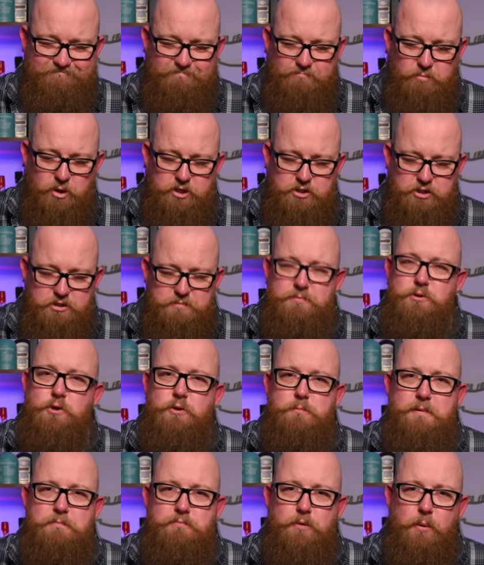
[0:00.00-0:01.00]
which
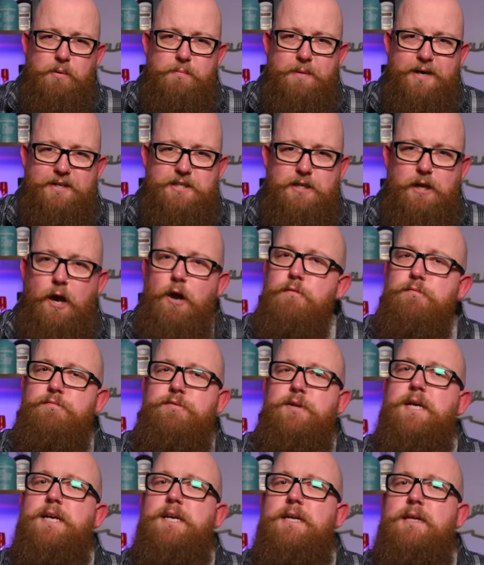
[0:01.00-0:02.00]
could be problematic.
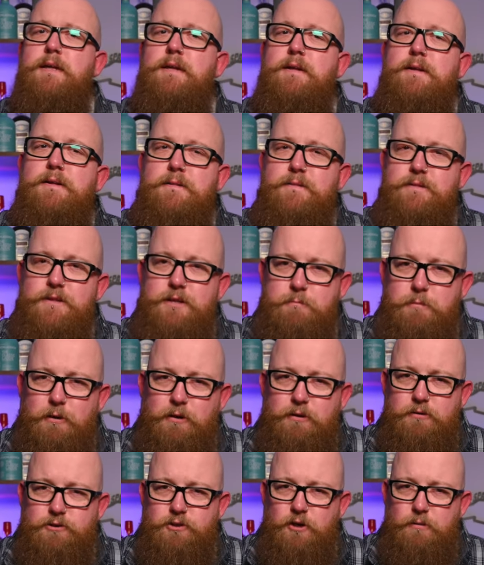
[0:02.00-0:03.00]
Hopefully your
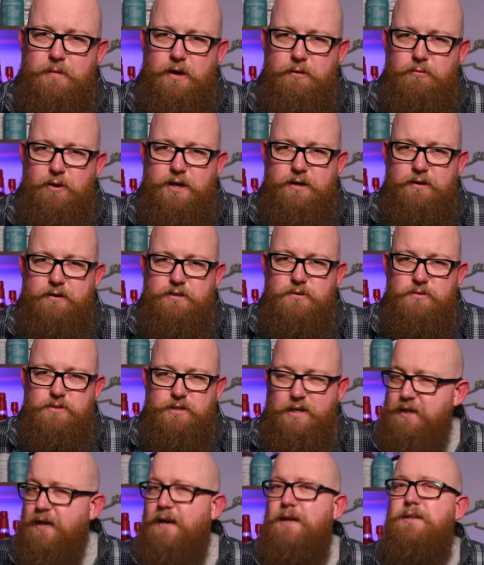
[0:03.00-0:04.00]
bottle shop might recognize you and
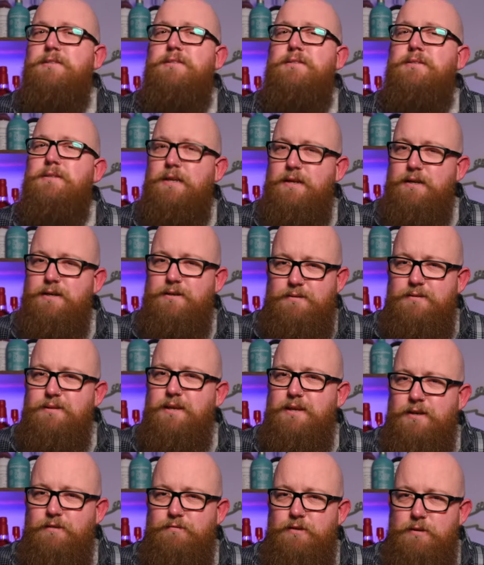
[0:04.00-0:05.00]
say yes, they
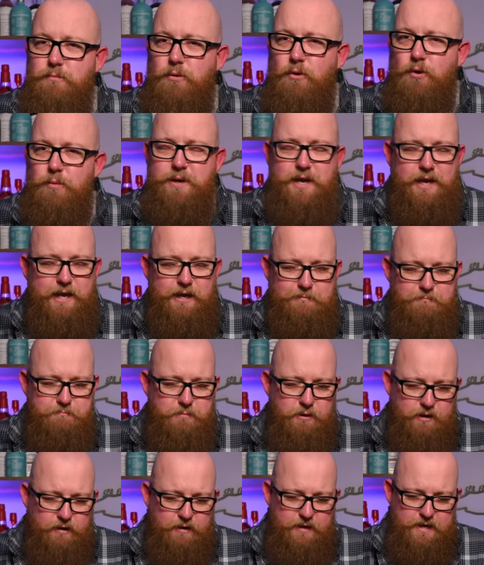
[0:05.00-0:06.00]
definitely bought them here.
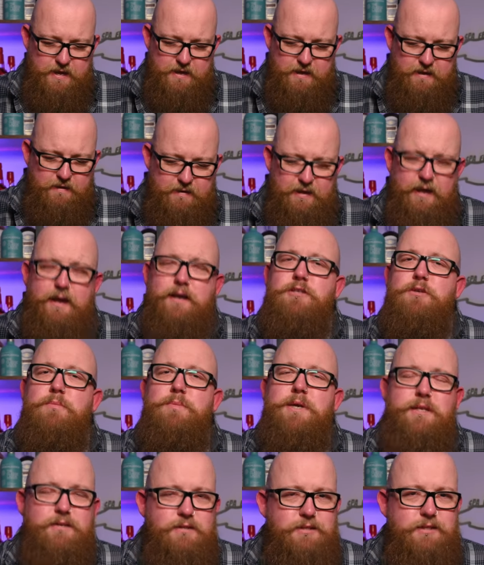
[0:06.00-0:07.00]
But yeah,
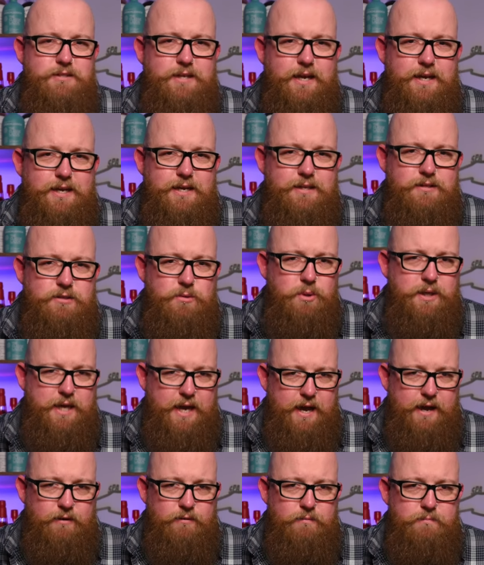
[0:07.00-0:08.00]
something to take into
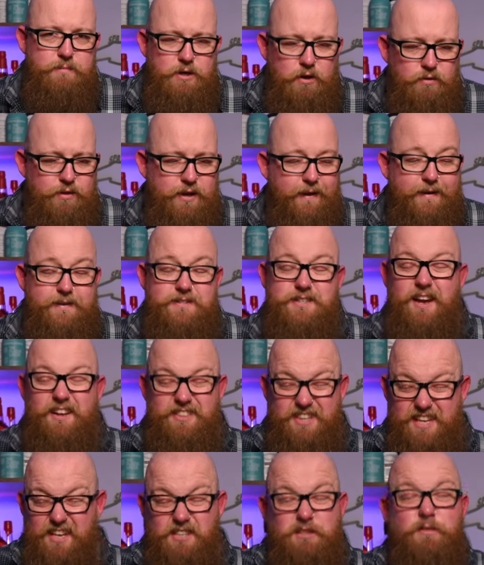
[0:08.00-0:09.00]
account. But nonetheless, I
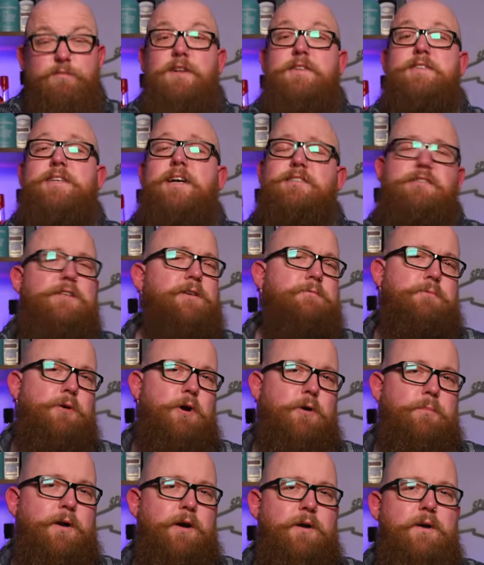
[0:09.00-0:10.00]
think it's a fantastic
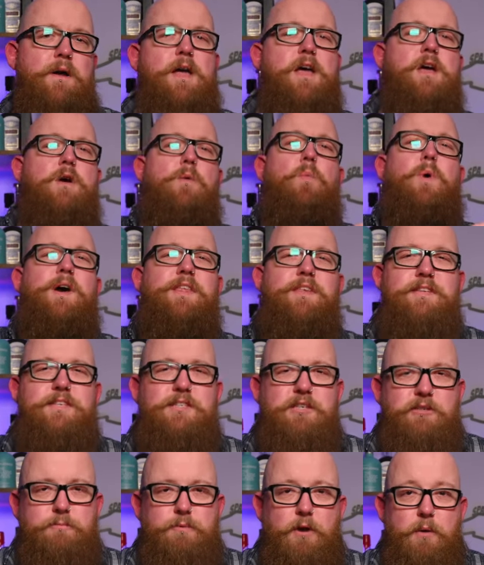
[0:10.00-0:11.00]
promo. Whether
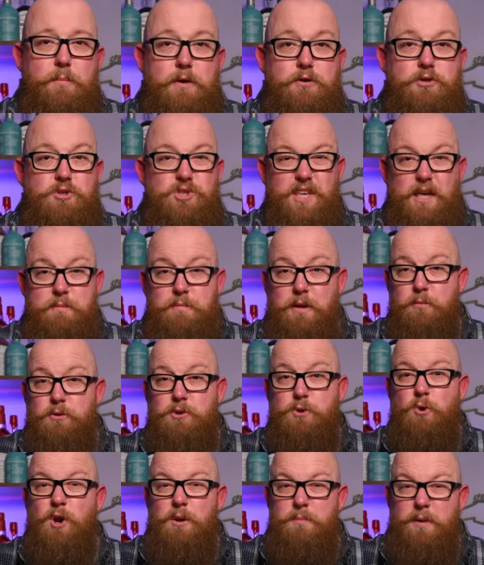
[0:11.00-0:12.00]
this is a promo just to get people
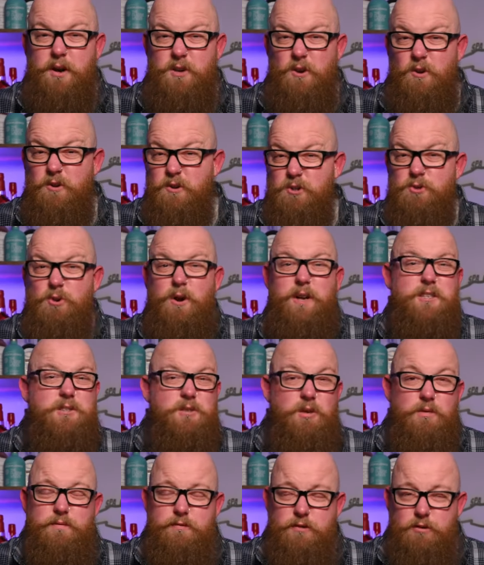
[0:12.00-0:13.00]
talking about Yonder, trying
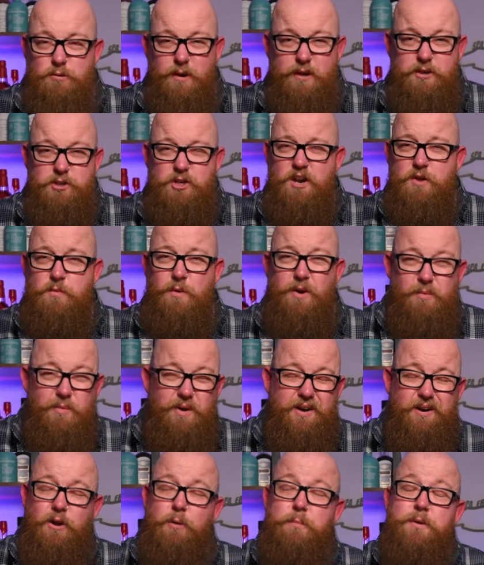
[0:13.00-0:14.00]
stuff throughout January, and we
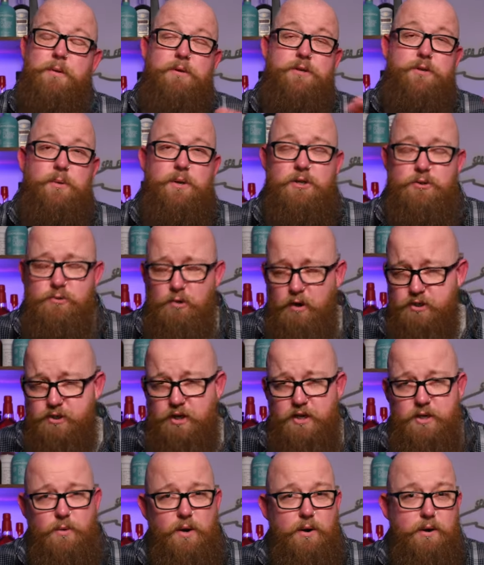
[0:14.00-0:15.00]
had a lot of people doing dry
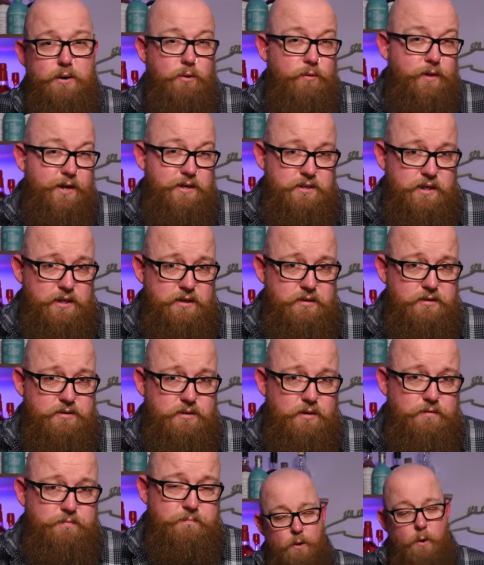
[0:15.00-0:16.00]
January and all that kind of
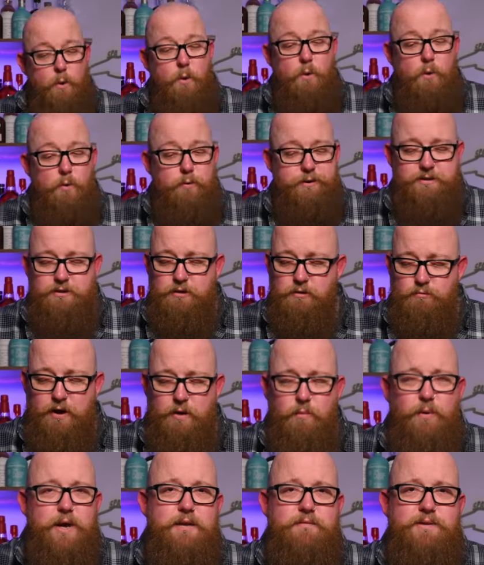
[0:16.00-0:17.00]
stuff, or it's a
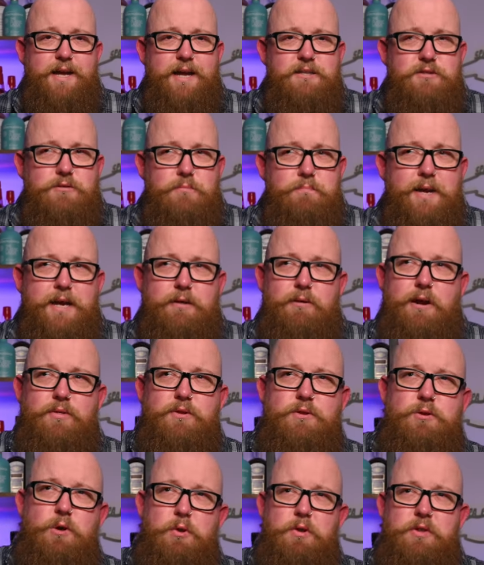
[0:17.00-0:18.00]
great way of getting some beer out the
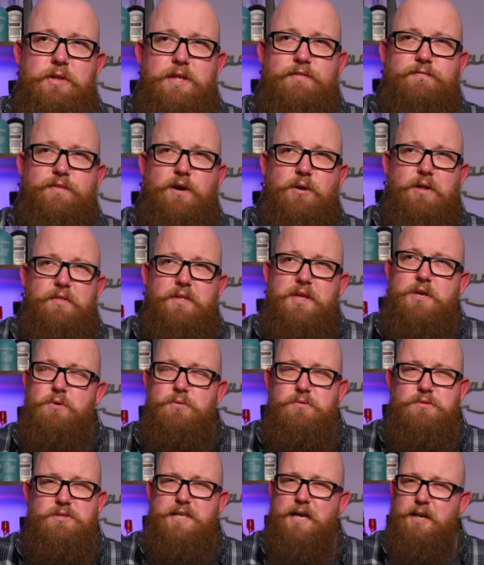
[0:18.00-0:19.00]
door that they felt like they
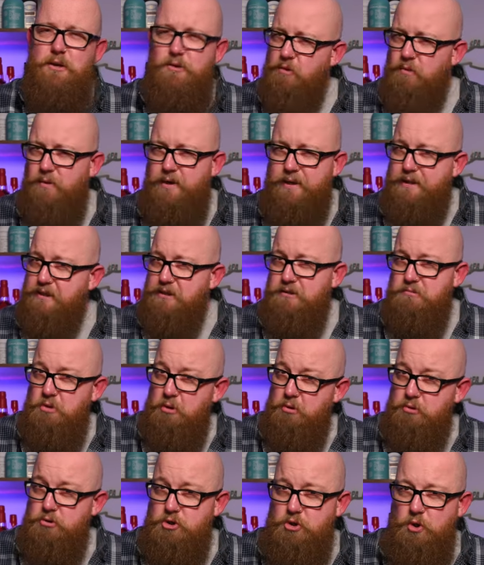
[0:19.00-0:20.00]
couldn't sell otherwise,
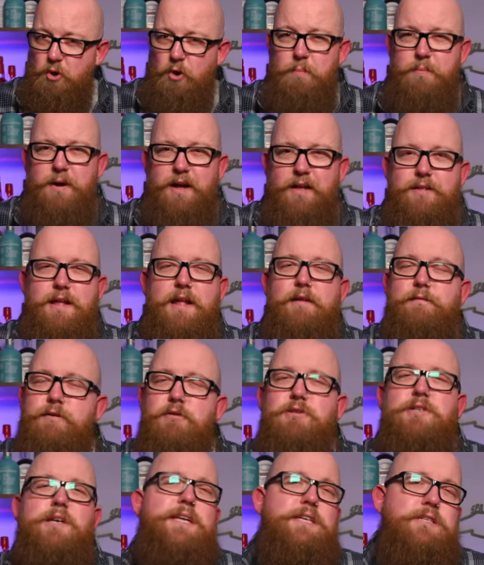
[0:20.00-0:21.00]
not sure, but it
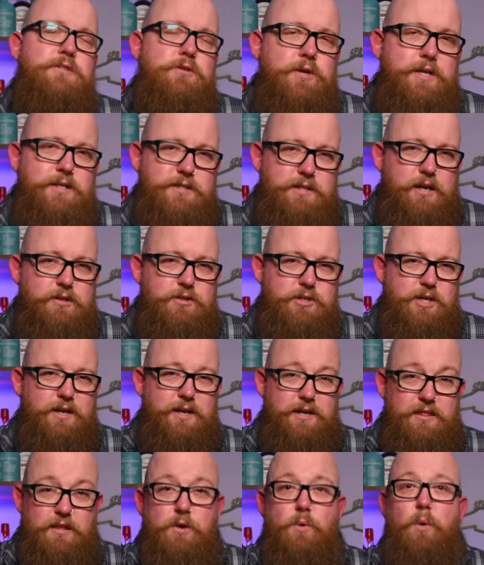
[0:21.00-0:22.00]
feels like it's done
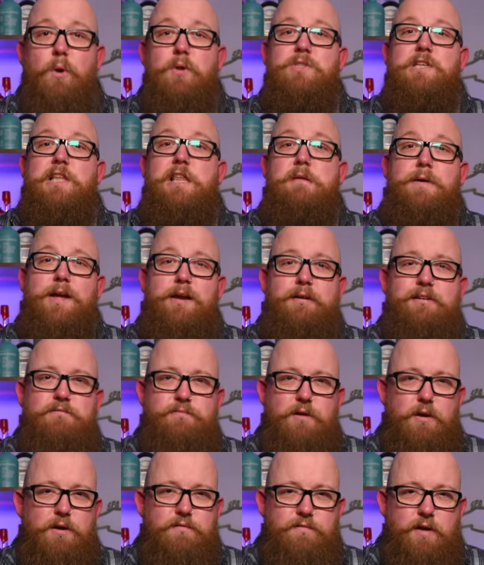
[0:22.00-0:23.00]
intentionally. The quality of the beer is
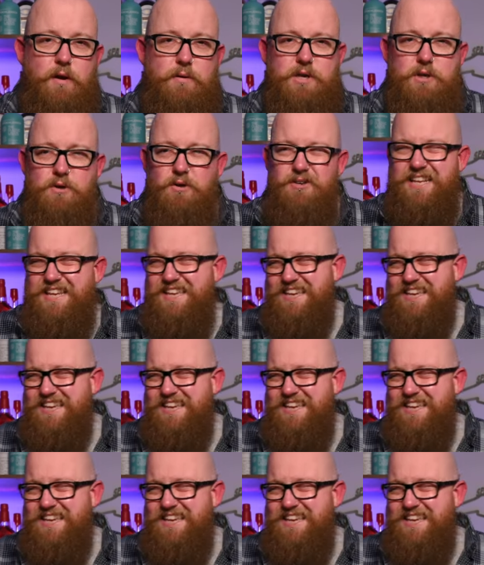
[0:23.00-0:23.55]
very, very good.